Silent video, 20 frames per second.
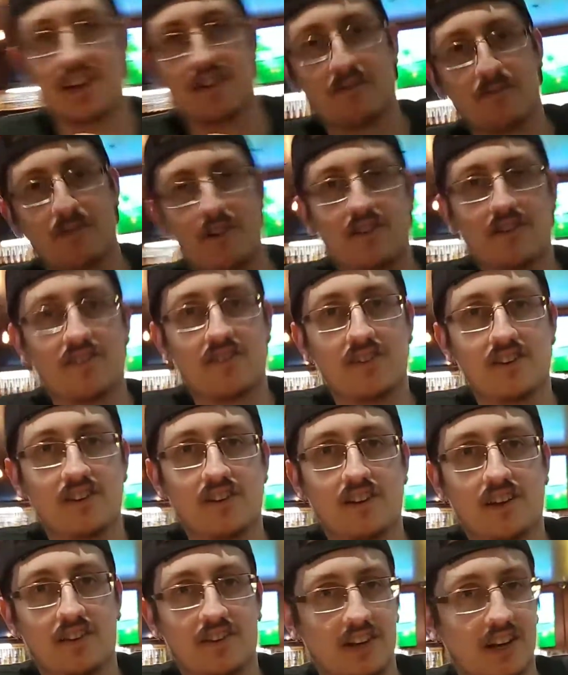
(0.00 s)
He has month, a
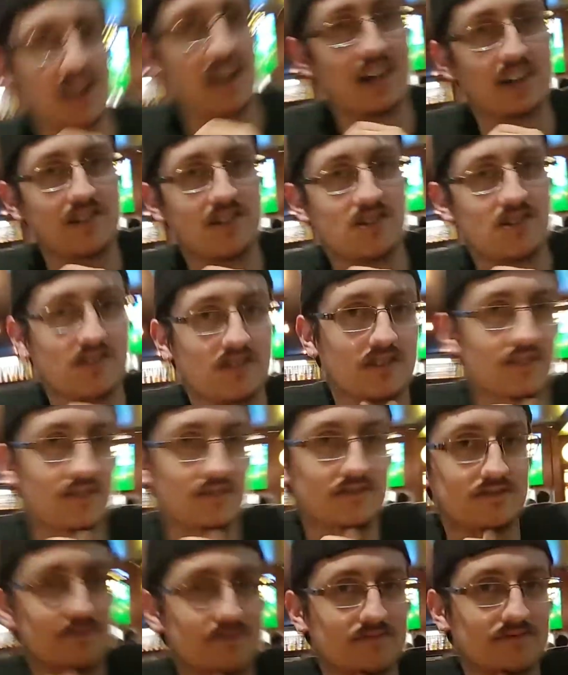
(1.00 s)
musical next college. month
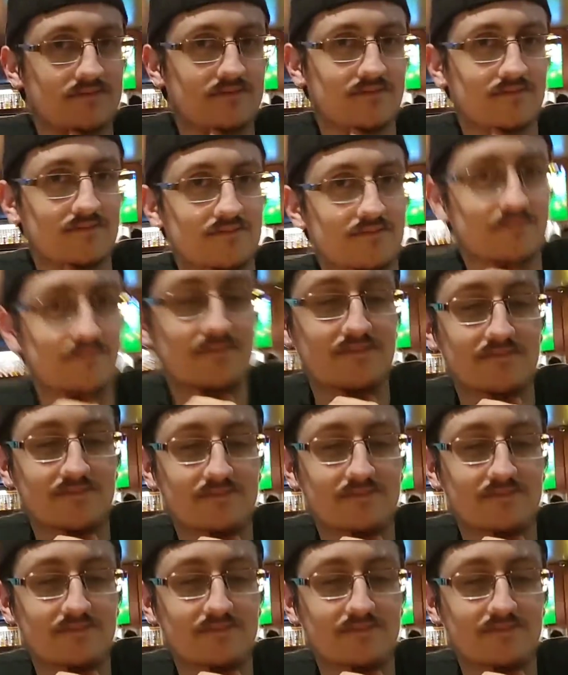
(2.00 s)
at the college.